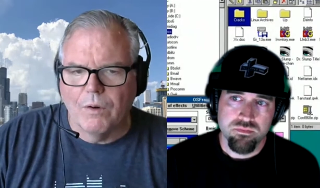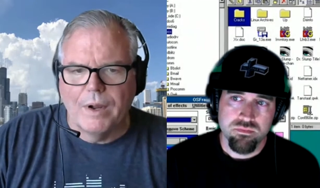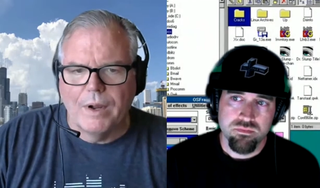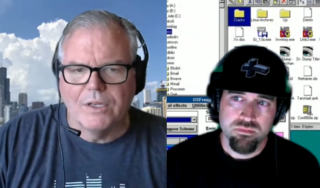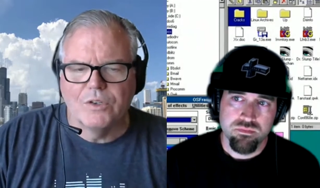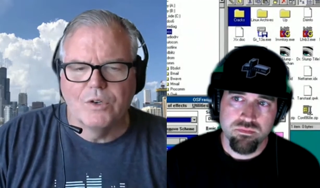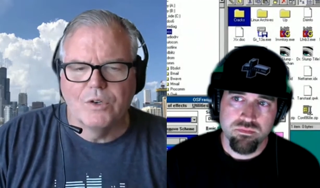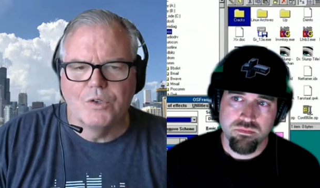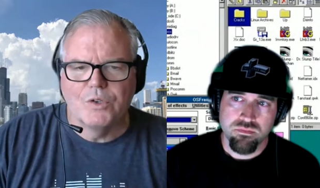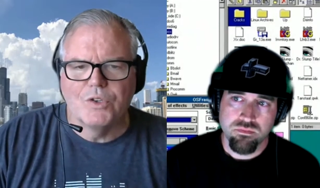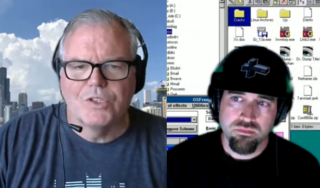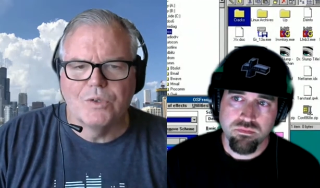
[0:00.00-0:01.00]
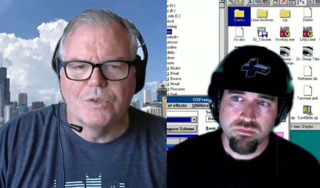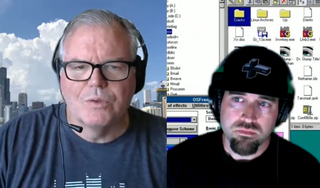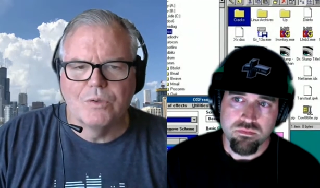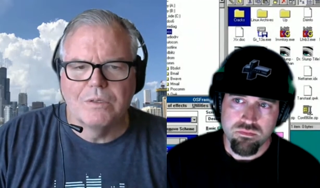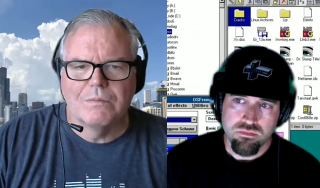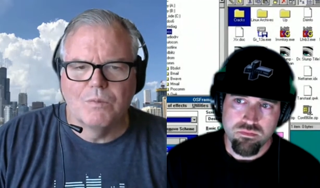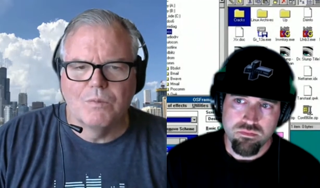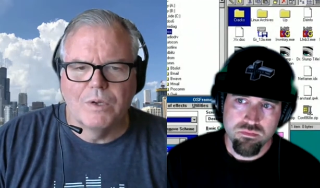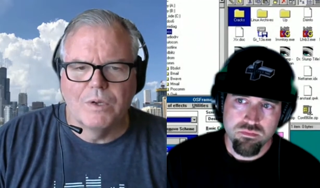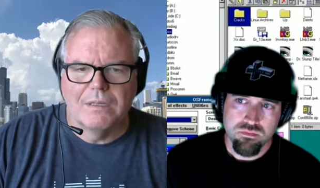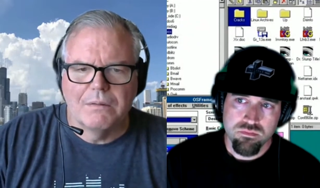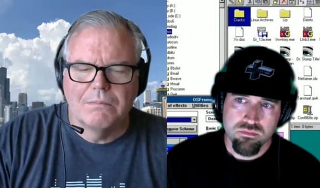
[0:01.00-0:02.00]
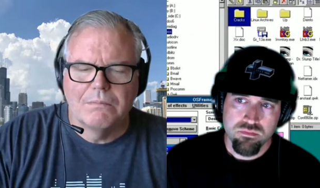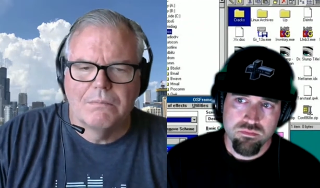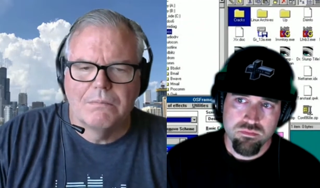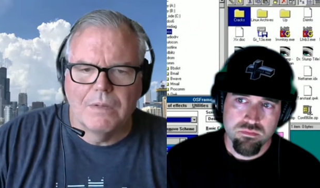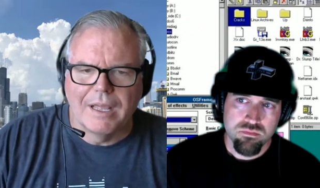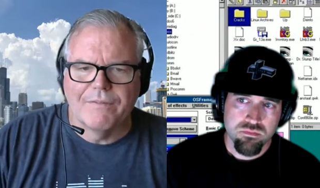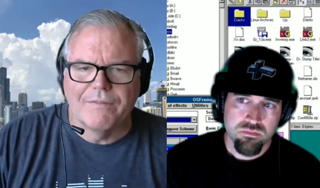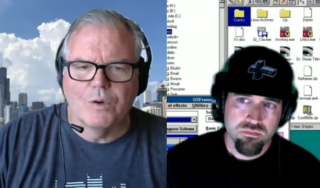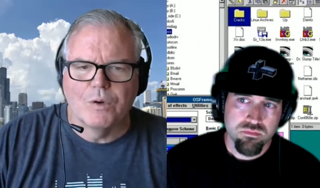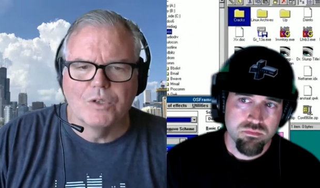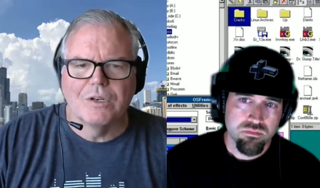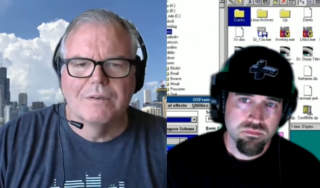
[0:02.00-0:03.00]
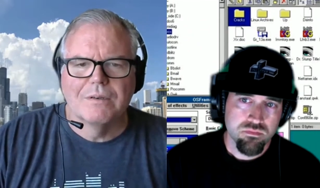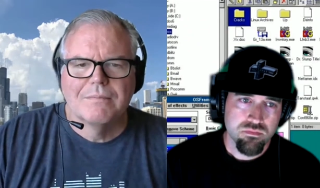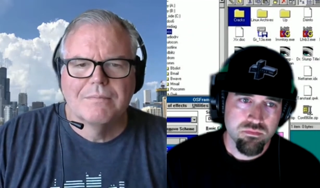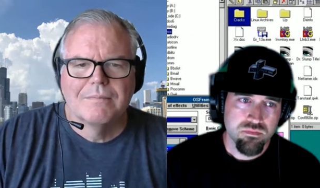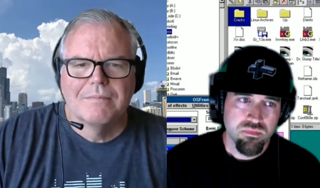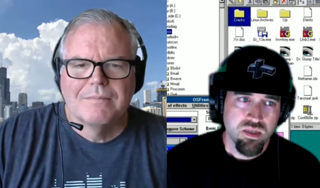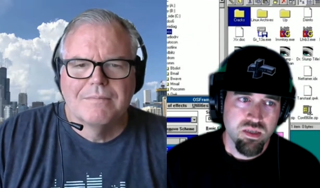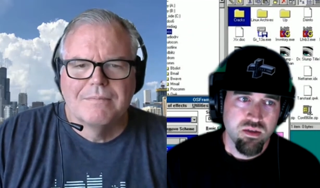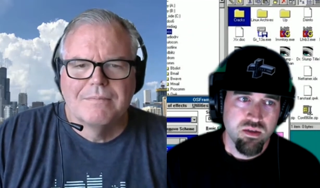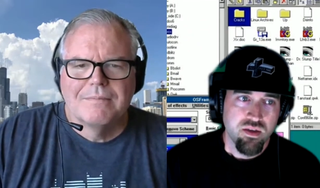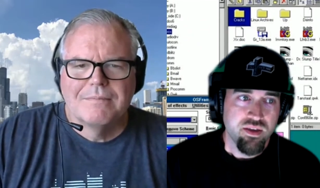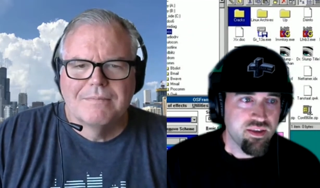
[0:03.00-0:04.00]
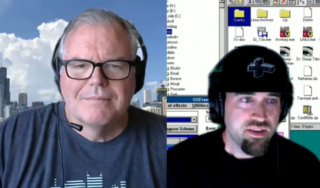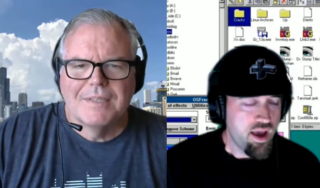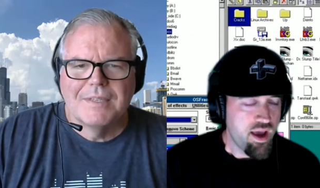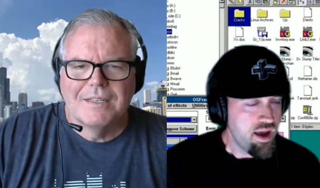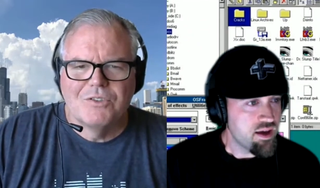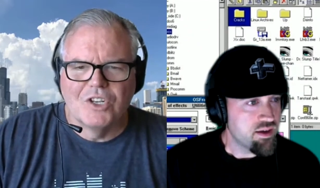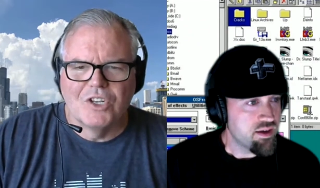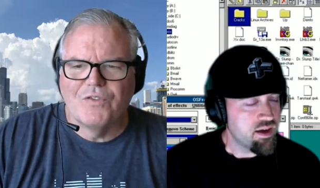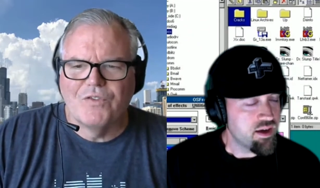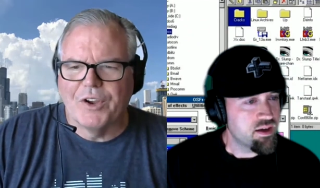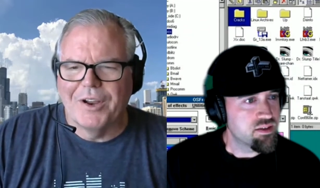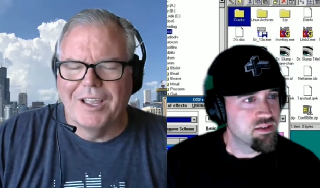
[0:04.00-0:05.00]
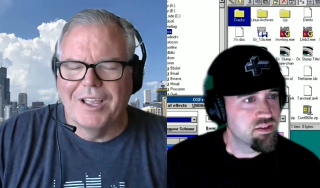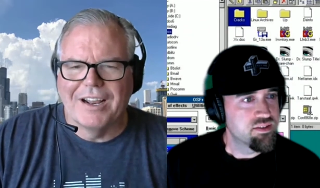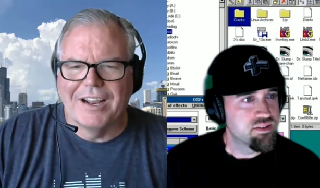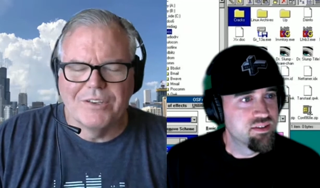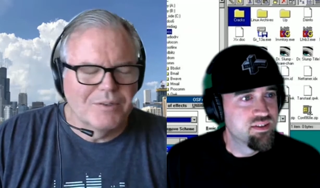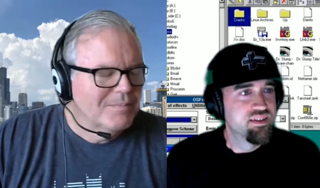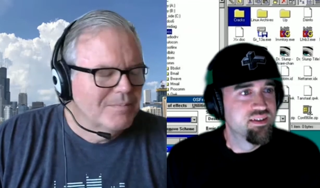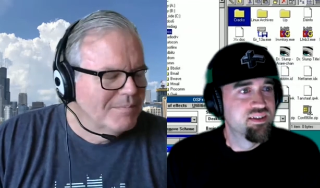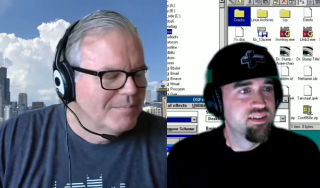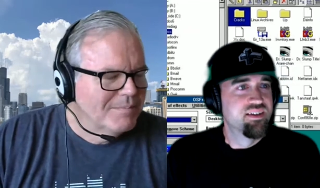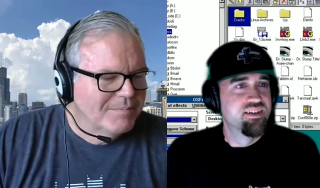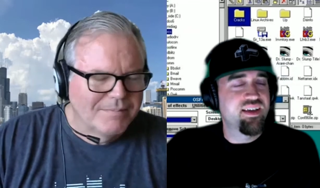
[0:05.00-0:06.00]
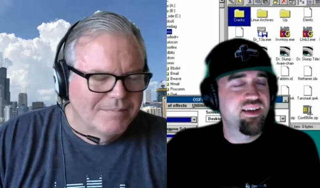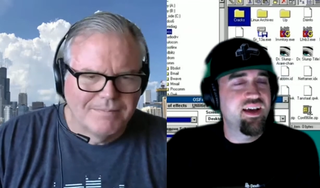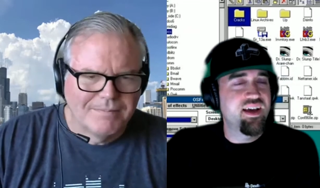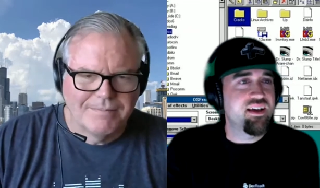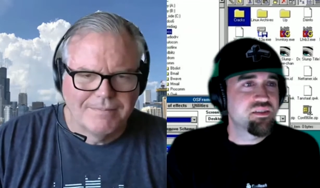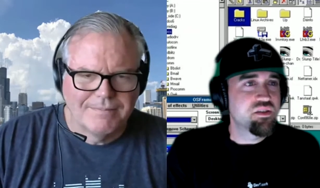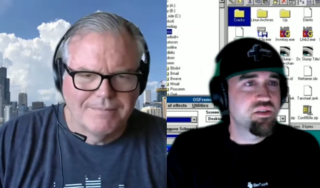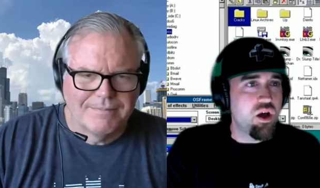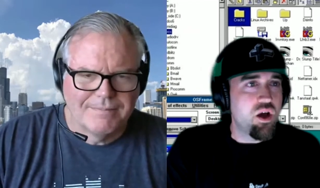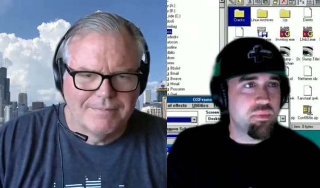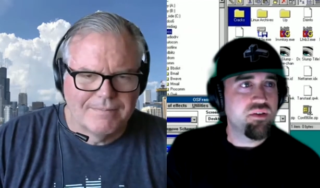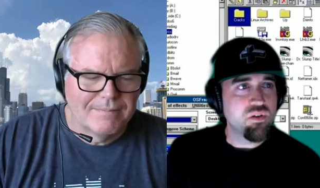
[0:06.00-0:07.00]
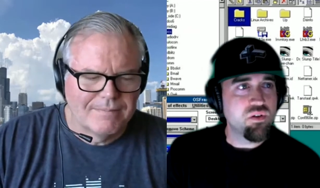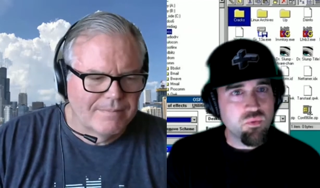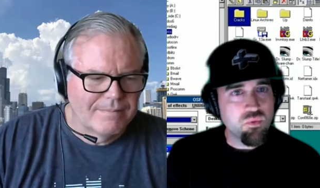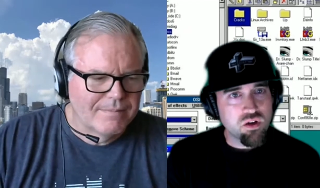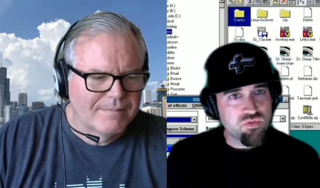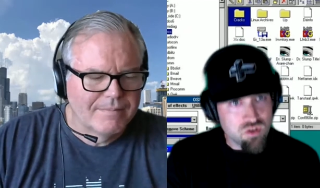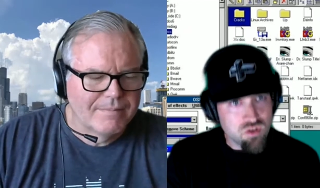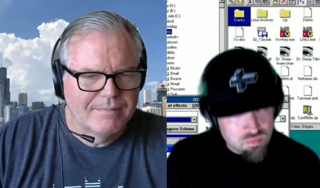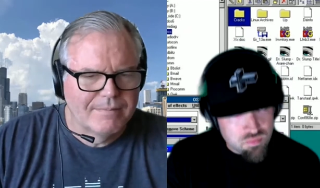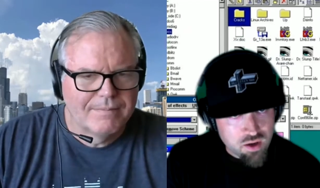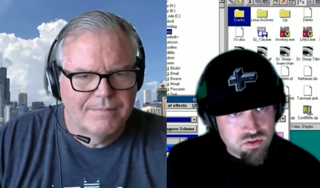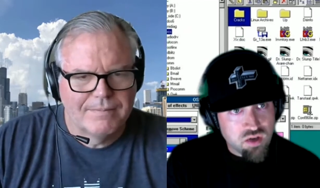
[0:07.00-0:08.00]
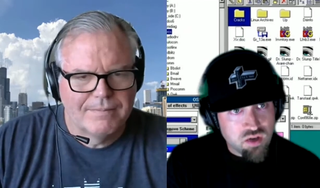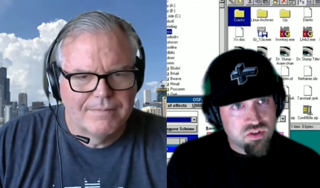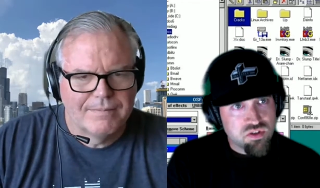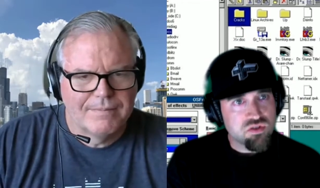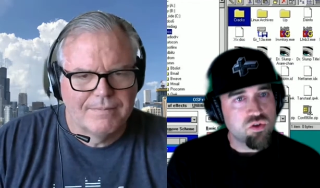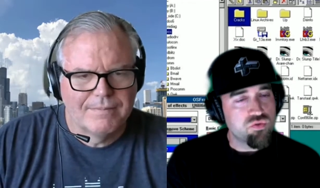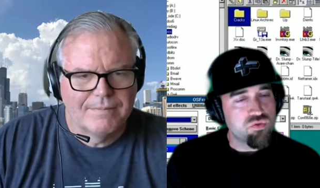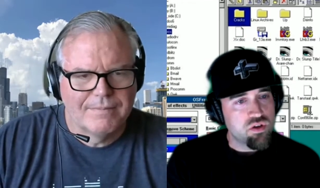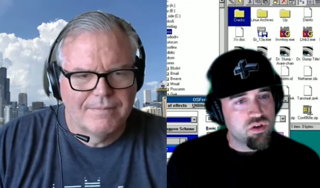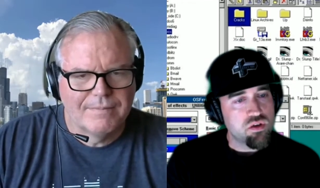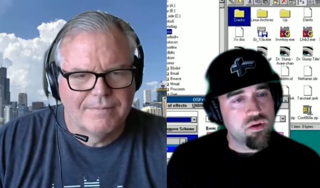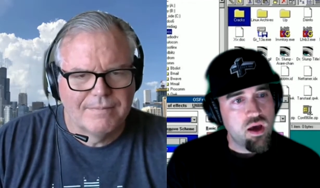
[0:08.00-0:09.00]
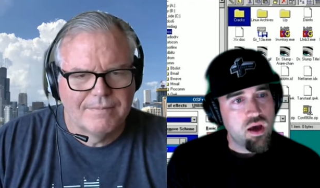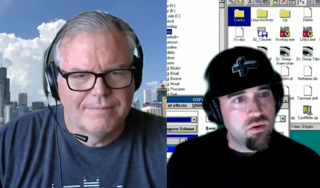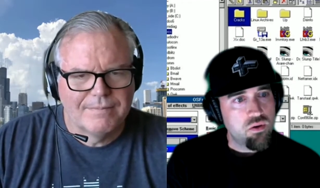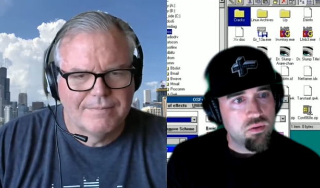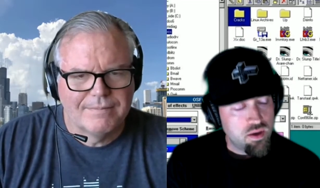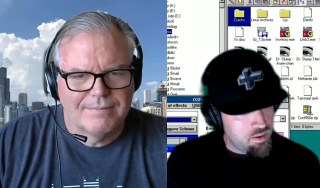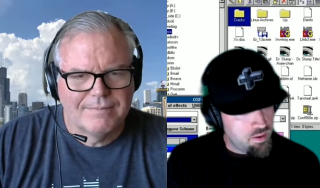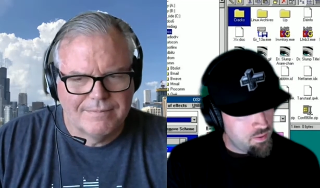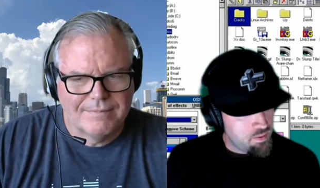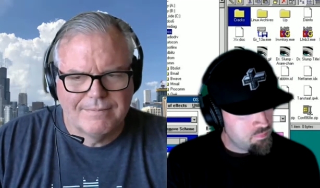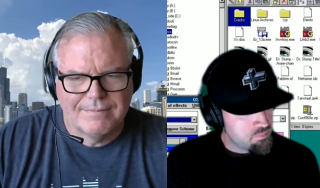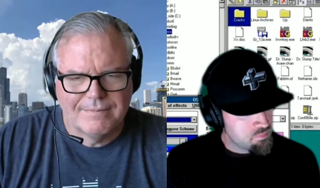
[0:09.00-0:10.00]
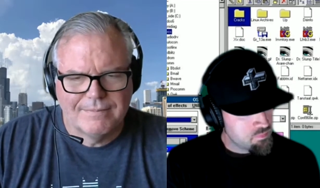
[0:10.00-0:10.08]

Speaker 1: a while, so you're used to what a lot of folks are. Yeah, just yeah, figuring out how to do it.
Speaker 2: Yeah. So I mean, I've only worked for Microsoft just over a year now. Um,